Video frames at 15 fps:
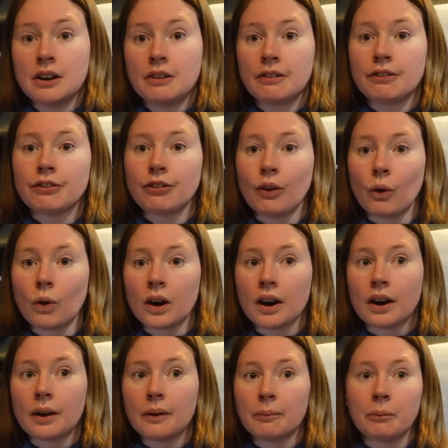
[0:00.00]

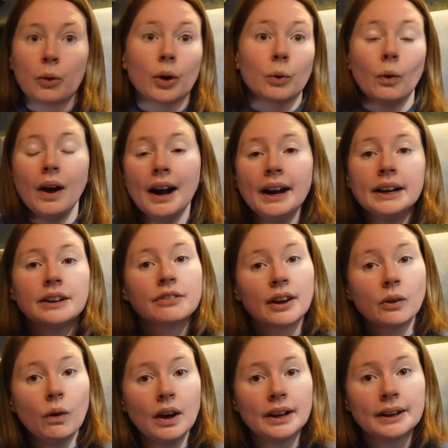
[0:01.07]
for more wine if I
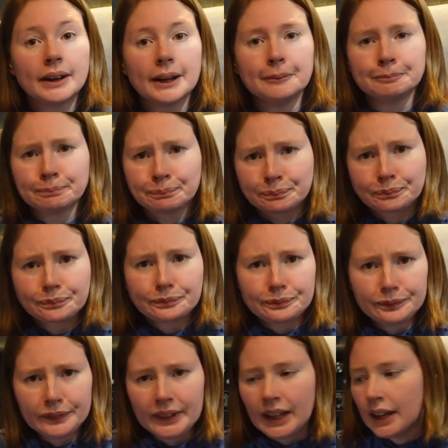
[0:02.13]
wanted it.
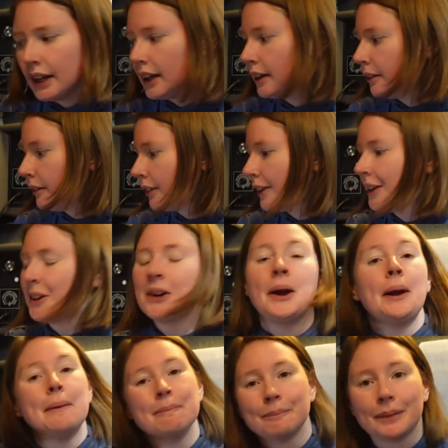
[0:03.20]

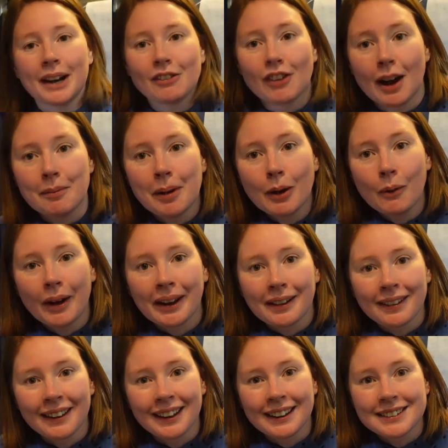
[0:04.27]
But I've got my White
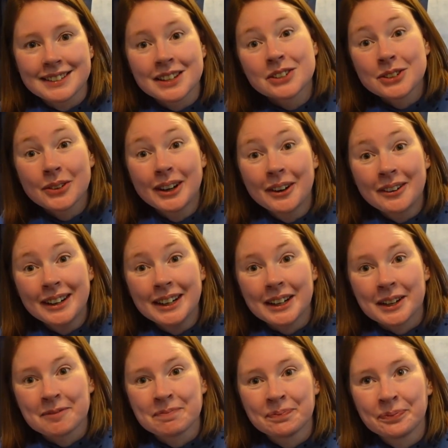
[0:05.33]
Claws, so I don't need
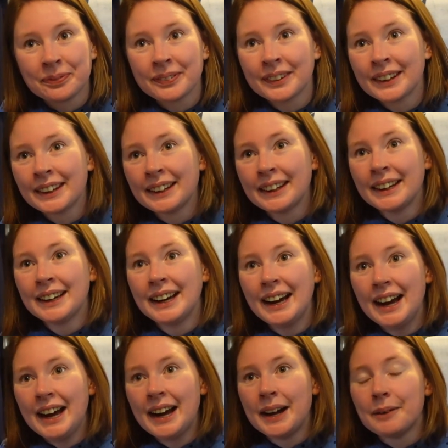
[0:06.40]
it.
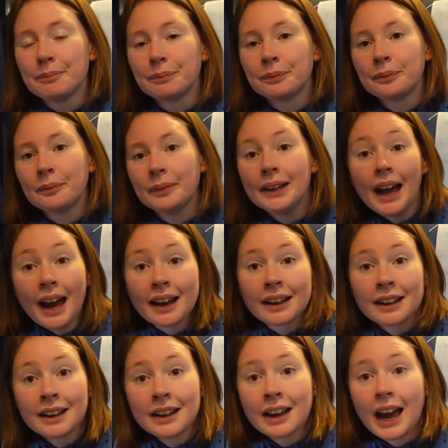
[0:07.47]
But yeah,
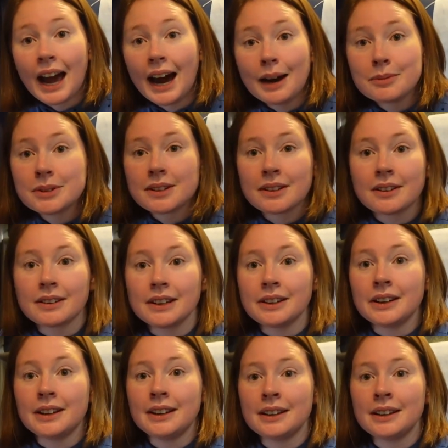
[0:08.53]
absolutely